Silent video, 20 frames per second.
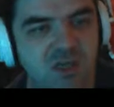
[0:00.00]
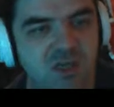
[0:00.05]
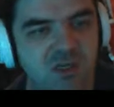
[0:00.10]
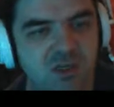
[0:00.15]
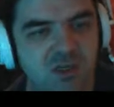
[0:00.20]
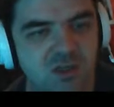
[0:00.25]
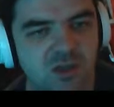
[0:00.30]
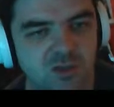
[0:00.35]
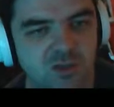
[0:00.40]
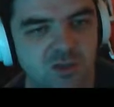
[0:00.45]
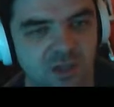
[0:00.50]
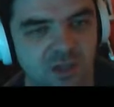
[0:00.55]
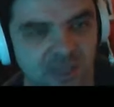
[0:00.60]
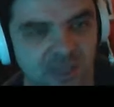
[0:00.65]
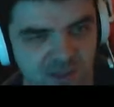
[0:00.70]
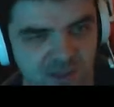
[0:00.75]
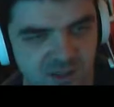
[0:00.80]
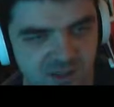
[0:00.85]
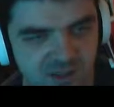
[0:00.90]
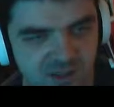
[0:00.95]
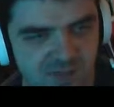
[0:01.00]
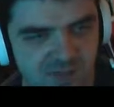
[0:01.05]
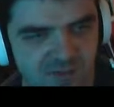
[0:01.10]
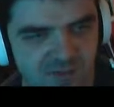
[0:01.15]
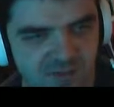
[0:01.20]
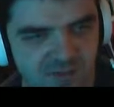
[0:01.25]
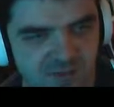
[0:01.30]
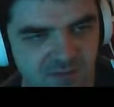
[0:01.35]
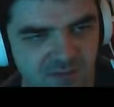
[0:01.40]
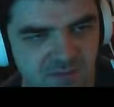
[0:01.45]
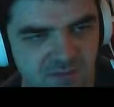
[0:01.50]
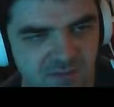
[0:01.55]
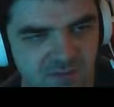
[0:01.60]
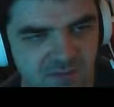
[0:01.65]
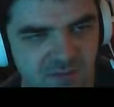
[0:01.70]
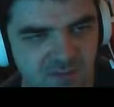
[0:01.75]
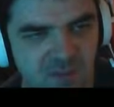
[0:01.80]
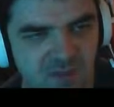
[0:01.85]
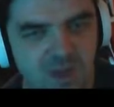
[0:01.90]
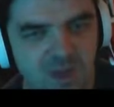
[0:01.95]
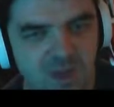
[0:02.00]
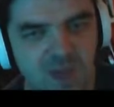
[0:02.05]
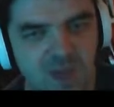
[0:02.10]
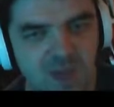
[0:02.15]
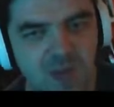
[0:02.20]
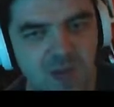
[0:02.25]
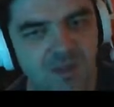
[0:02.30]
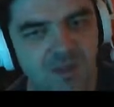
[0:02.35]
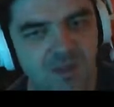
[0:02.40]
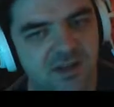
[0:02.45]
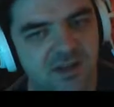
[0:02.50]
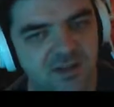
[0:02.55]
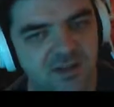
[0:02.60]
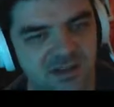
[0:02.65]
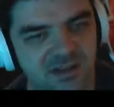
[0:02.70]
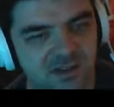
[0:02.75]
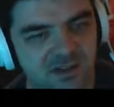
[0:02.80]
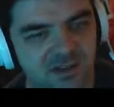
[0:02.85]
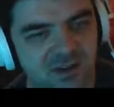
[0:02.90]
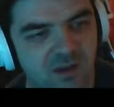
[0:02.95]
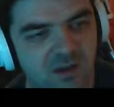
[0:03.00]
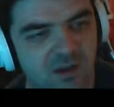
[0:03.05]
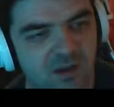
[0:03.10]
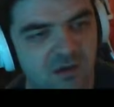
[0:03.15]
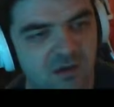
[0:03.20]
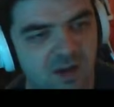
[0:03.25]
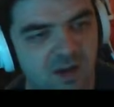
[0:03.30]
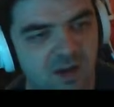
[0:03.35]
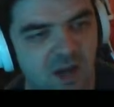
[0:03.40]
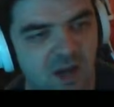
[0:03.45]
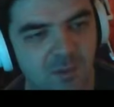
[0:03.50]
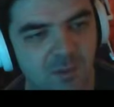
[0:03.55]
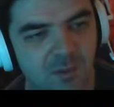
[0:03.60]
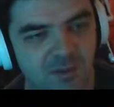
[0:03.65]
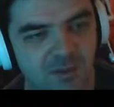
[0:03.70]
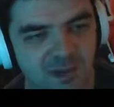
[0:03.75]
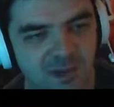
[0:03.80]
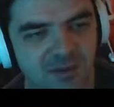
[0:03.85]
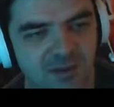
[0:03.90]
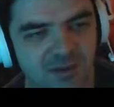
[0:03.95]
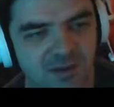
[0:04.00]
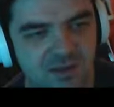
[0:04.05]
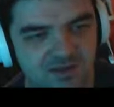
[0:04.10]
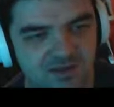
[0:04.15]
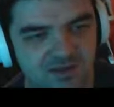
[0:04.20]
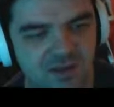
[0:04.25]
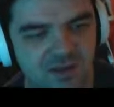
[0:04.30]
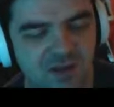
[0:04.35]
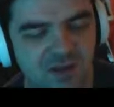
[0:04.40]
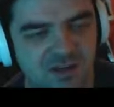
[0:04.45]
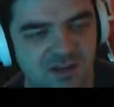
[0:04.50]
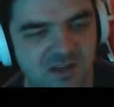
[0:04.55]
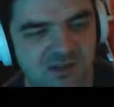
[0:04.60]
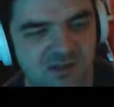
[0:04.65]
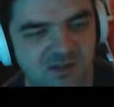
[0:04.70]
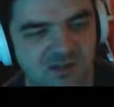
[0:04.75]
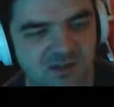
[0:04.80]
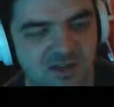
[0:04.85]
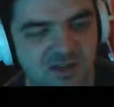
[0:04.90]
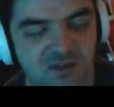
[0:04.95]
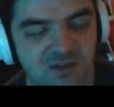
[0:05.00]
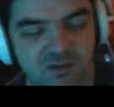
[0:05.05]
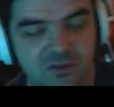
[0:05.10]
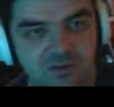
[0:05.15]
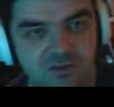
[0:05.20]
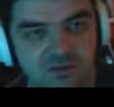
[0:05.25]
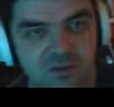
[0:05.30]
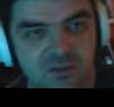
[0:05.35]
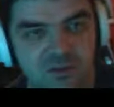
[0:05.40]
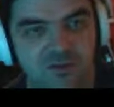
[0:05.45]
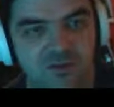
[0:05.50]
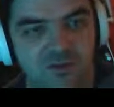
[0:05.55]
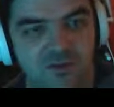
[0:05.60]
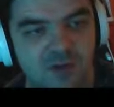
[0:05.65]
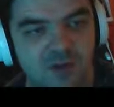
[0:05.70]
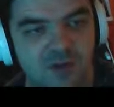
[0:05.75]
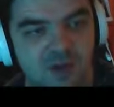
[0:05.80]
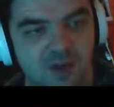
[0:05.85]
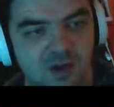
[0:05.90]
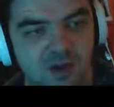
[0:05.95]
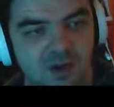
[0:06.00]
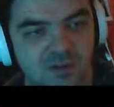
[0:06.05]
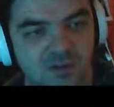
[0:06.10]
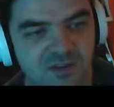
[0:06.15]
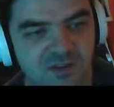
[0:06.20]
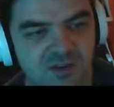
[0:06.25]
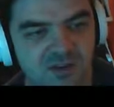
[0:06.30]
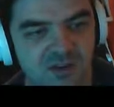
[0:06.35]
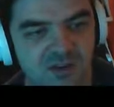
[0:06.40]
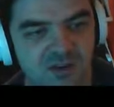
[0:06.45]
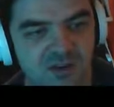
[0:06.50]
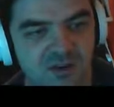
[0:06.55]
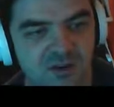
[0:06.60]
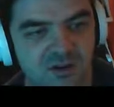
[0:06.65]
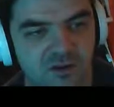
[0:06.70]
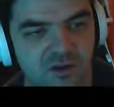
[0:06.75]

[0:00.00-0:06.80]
So we take our 250 and we take our 1600 and we make this fraction for ourselves. So 250 out of 1600.